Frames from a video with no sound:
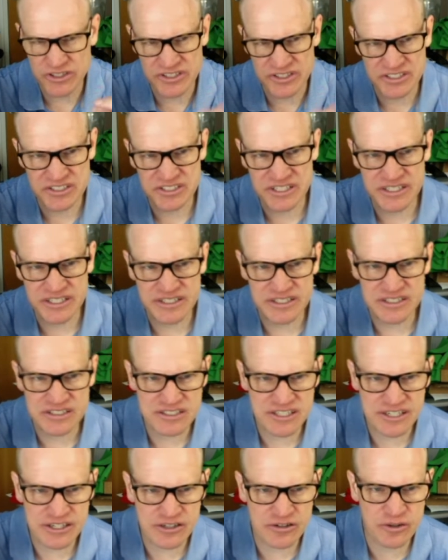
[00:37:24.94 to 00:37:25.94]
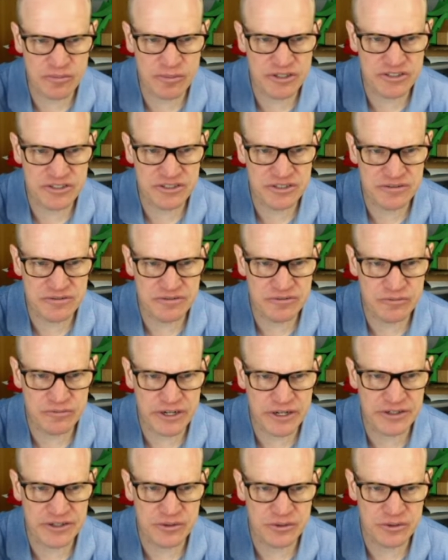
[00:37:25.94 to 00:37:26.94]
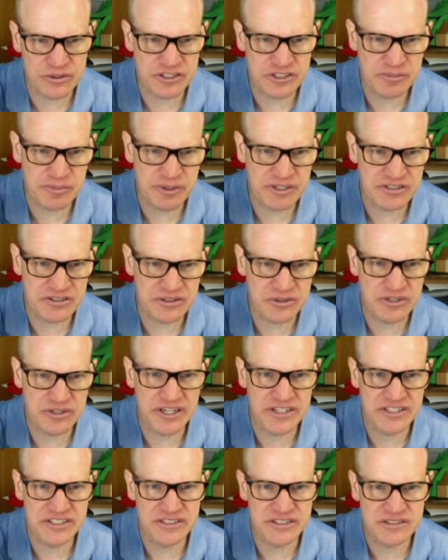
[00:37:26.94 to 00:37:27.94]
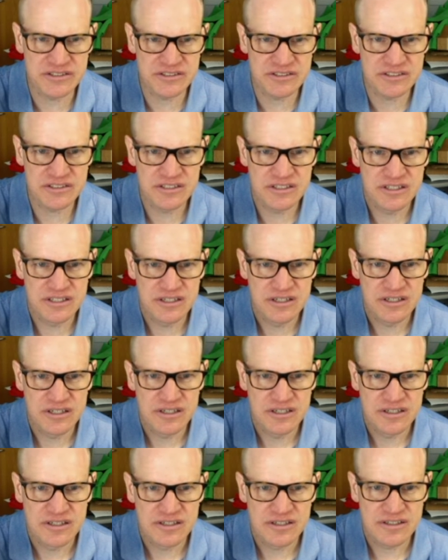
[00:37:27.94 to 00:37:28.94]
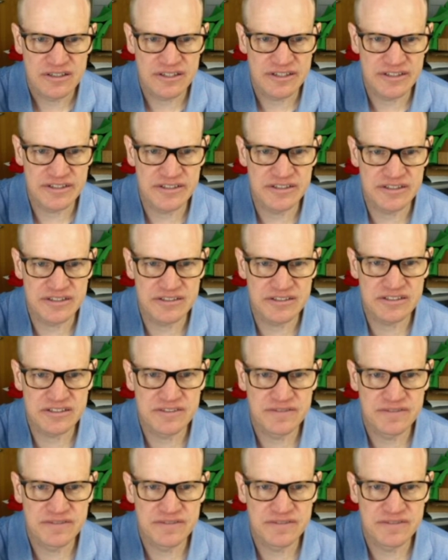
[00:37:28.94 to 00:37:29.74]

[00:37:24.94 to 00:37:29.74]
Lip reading: to say is, here are a bunch of regularly spaced locations like this,